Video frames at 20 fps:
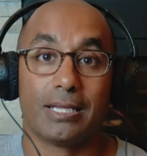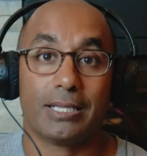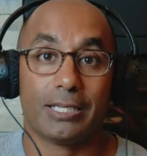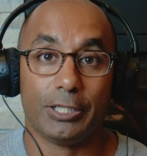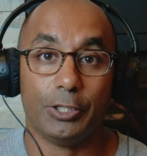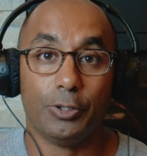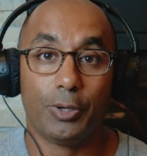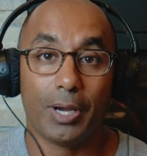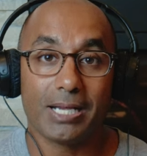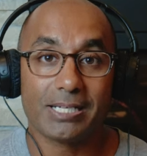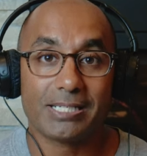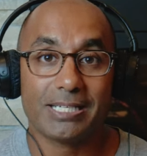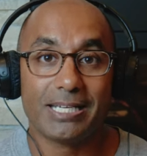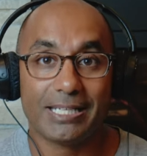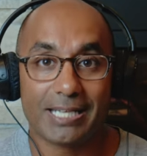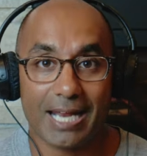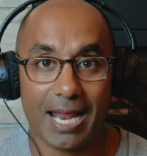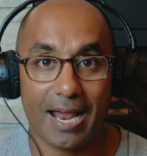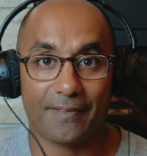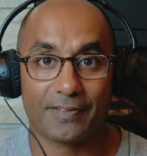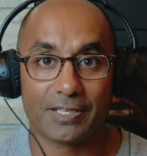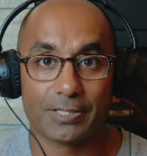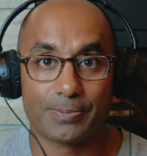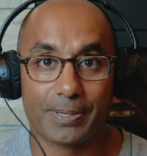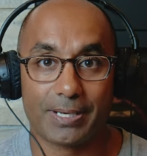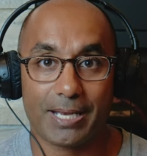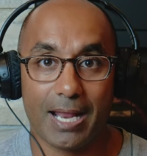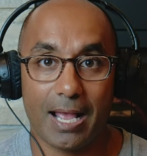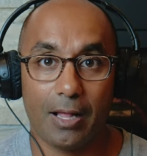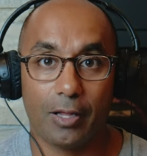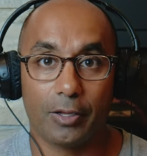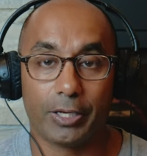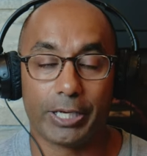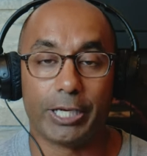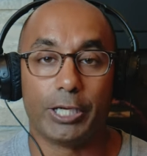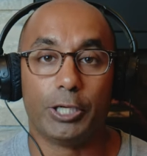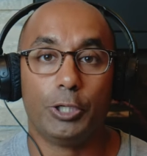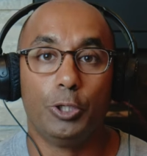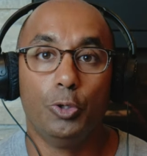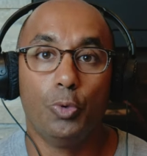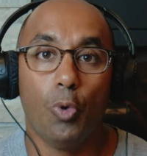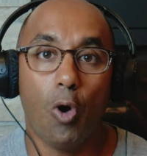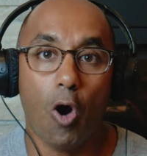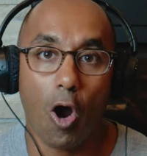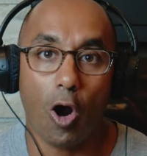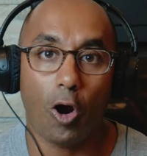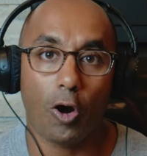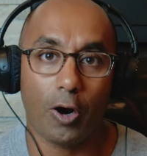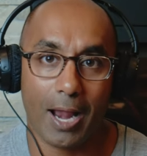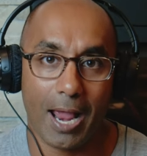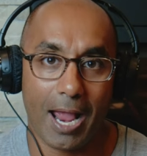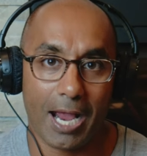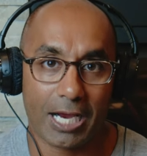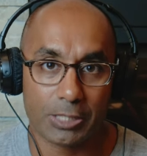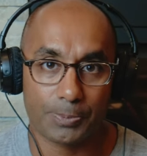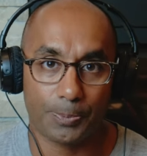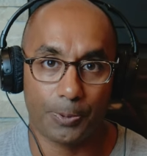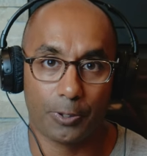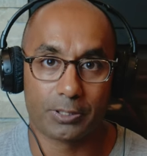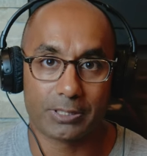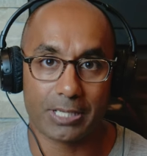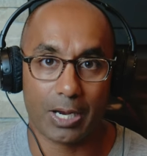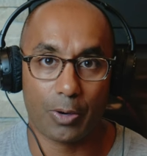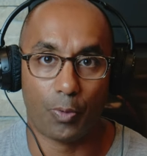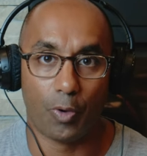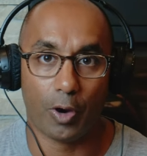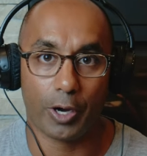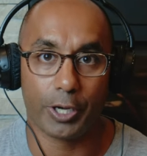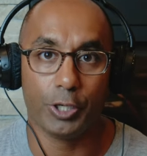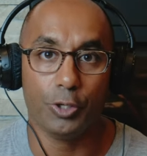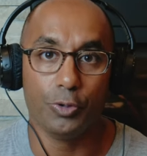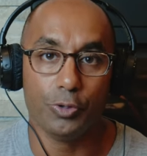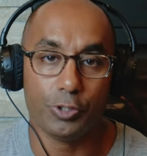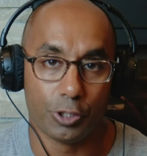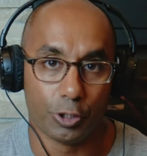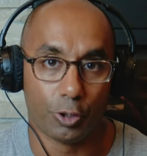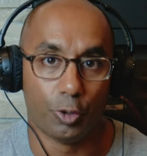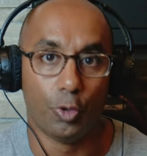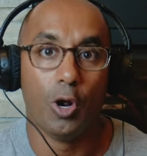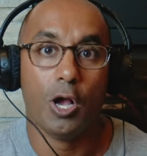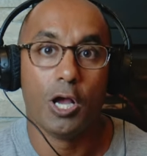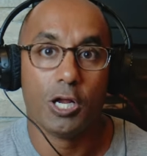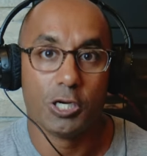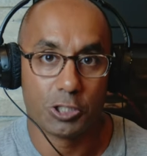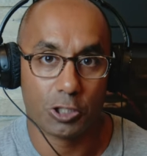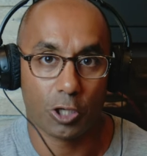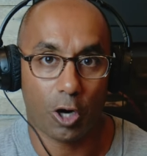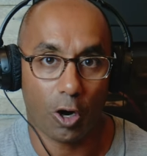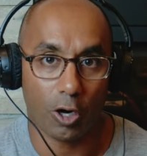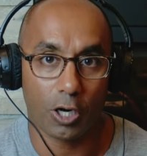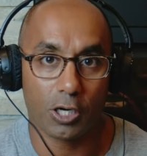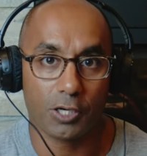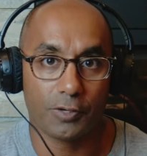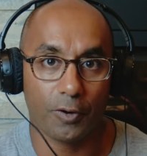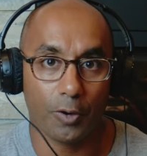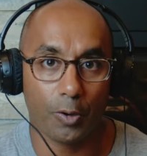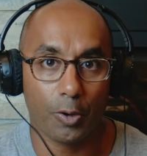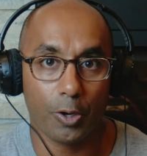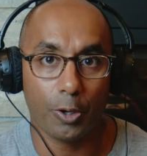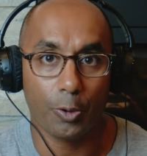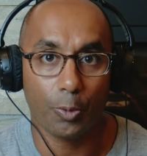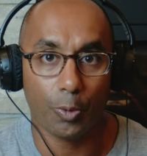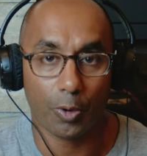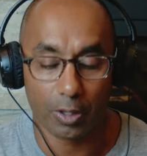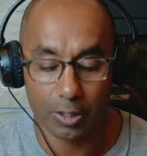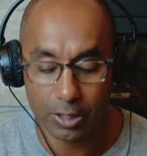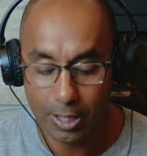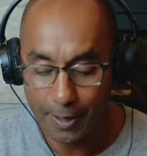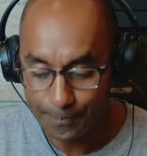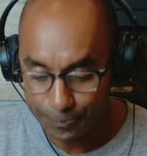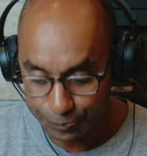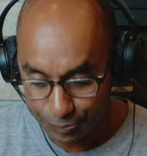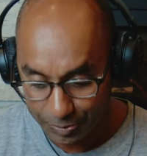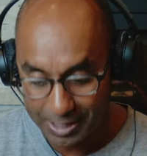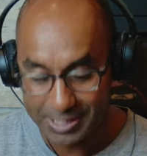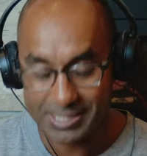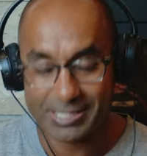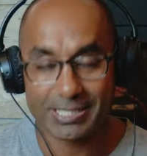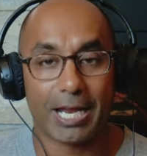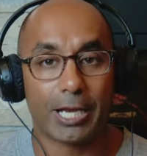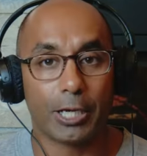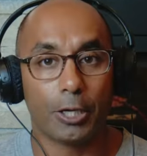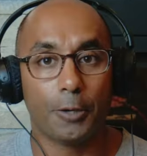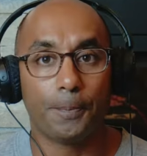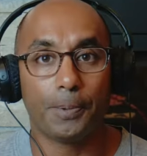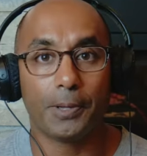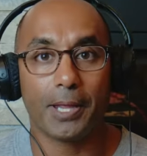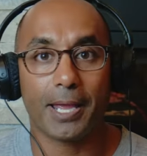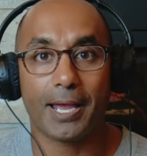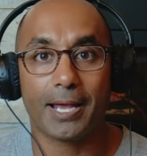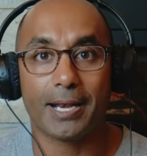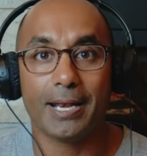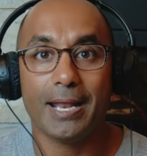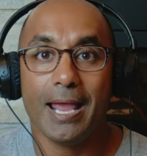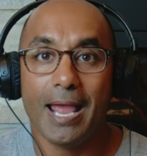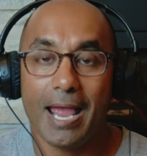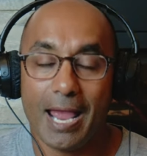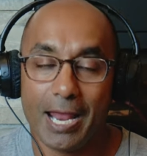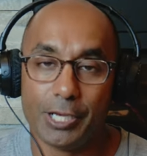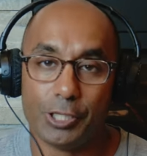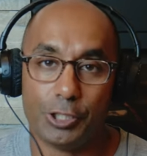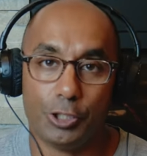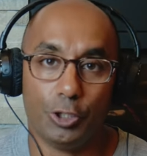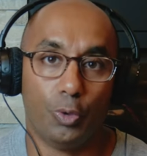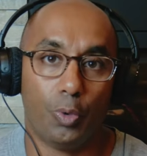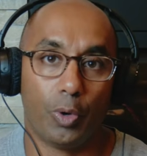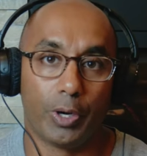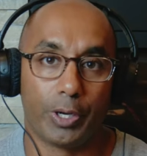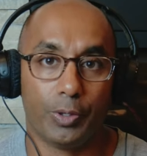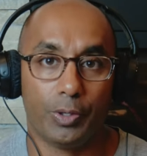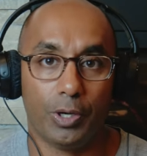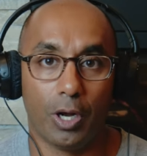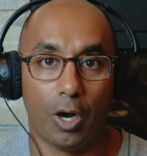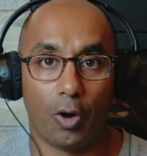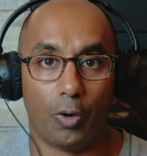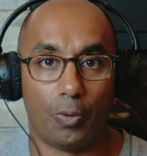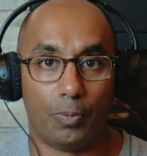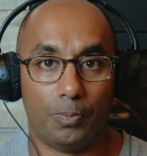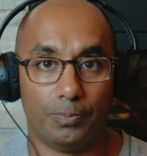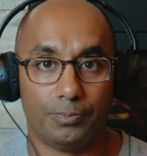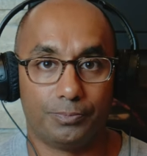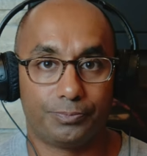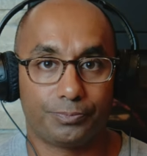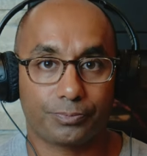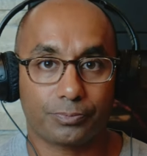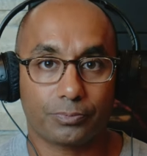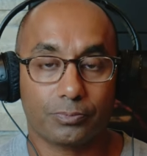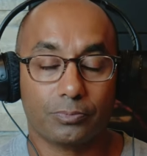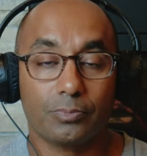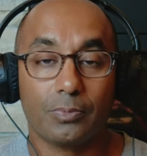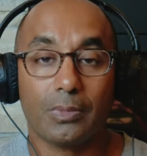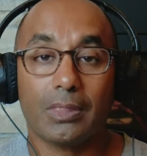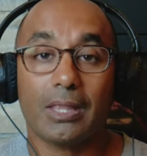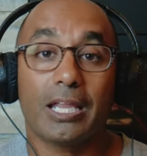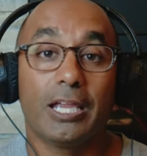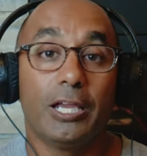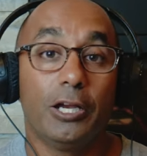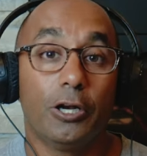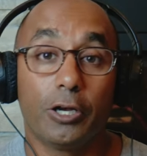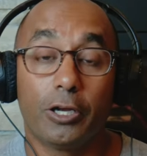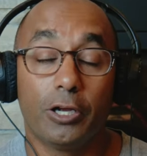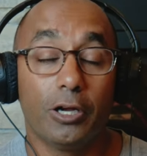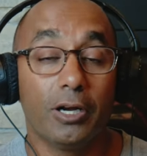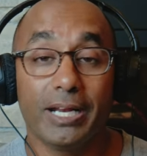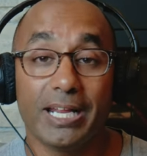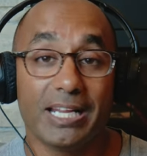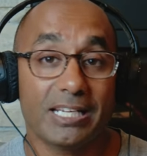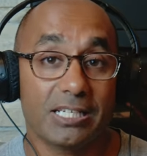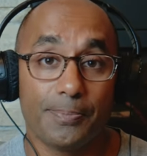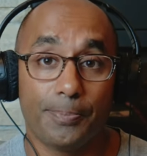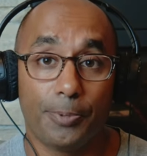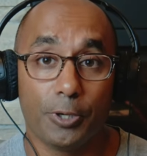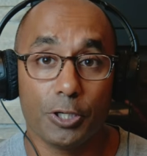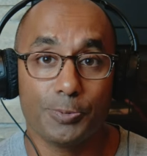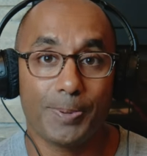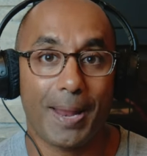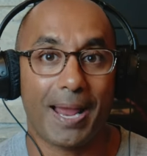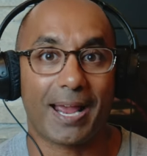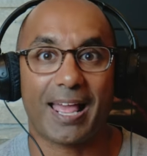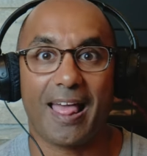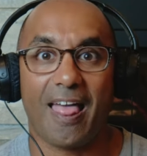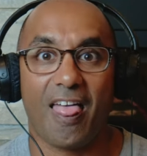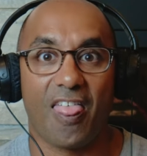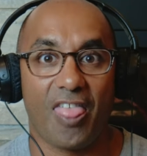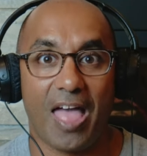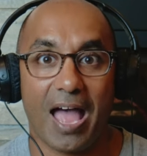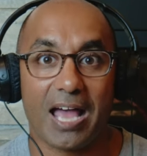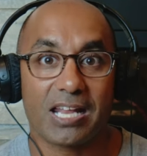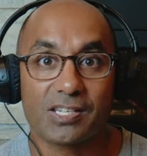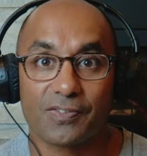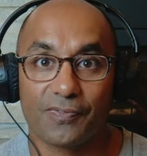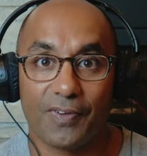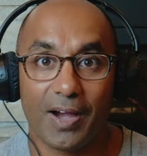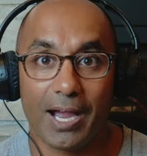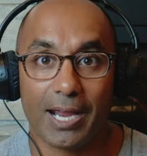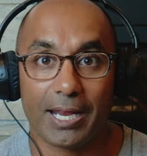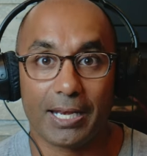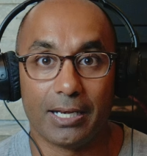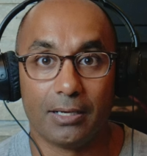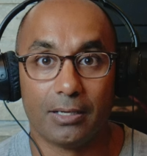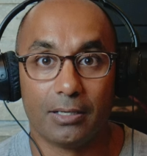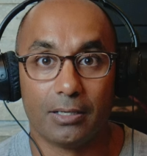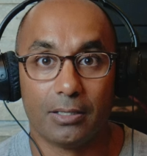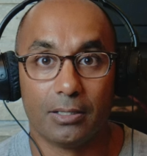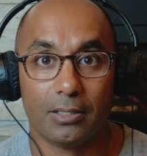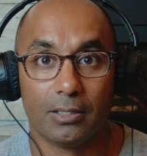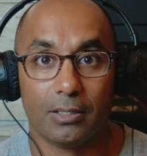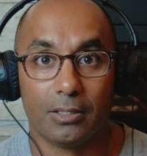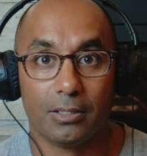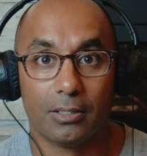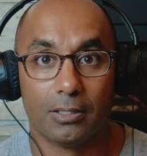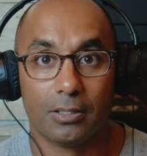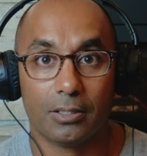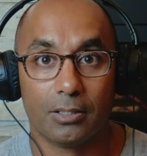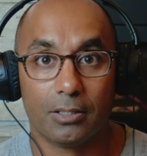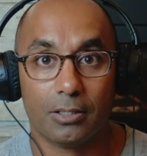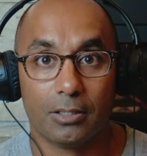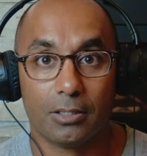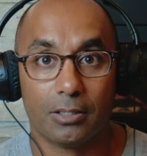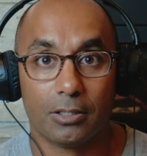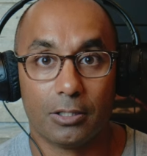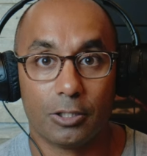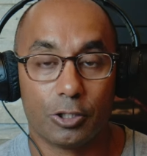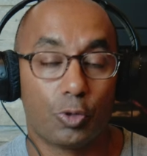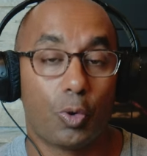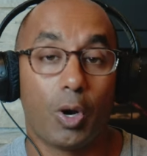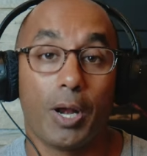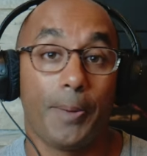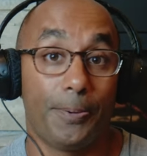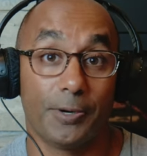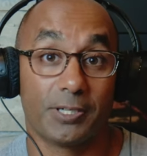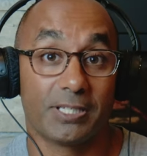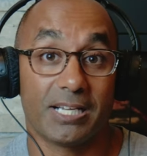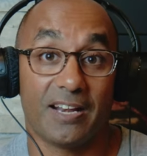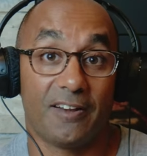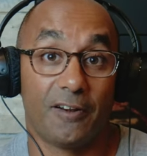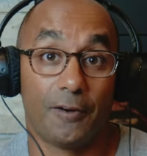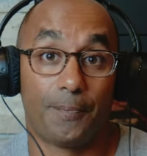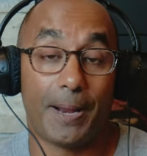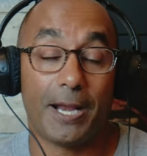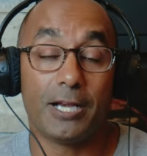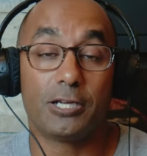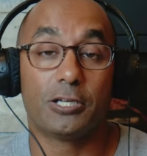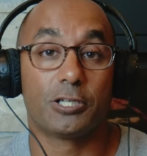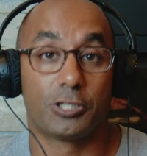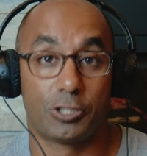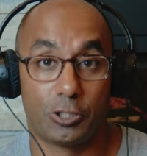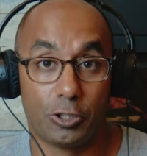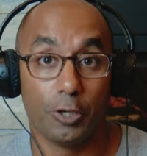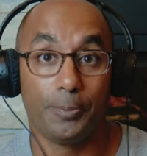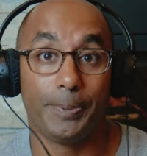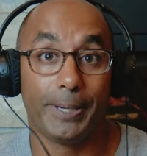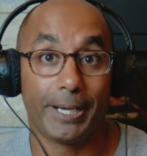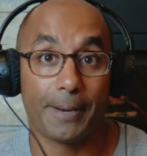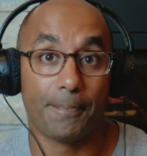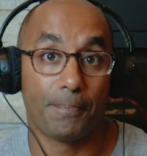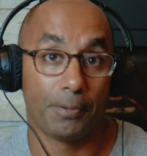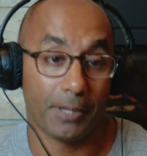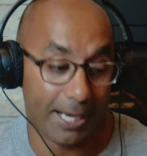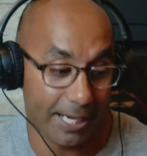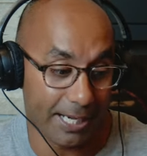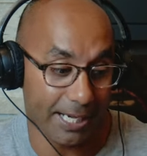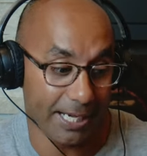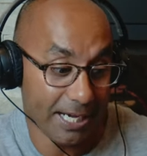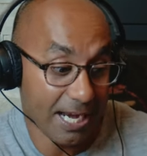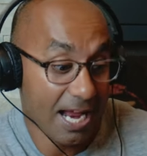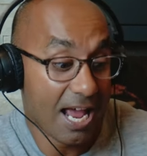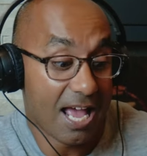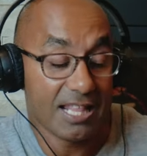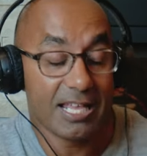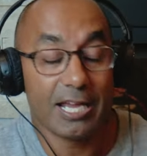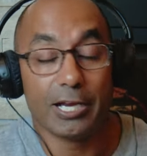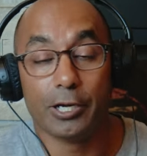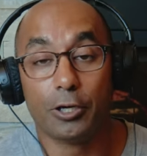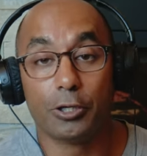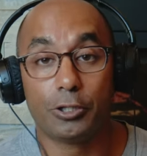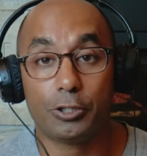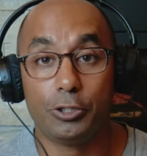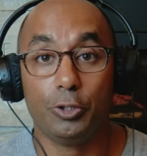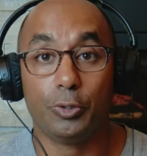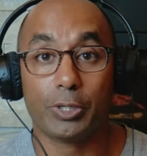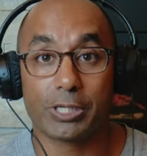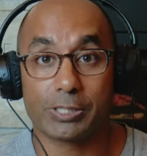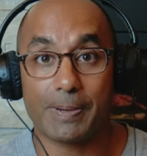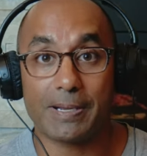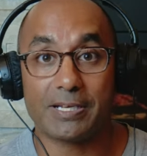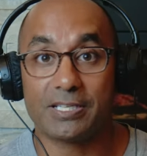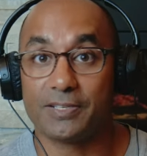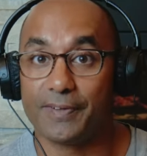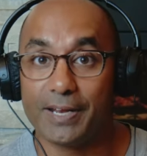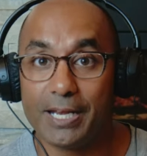You guys need to have this mentality. You are experts at what you do. Charge for what you're worth. Set your plan and do what you know. You're going to get some pushback. That's fine. twenty percent of your patients should be complaining that you're too expensive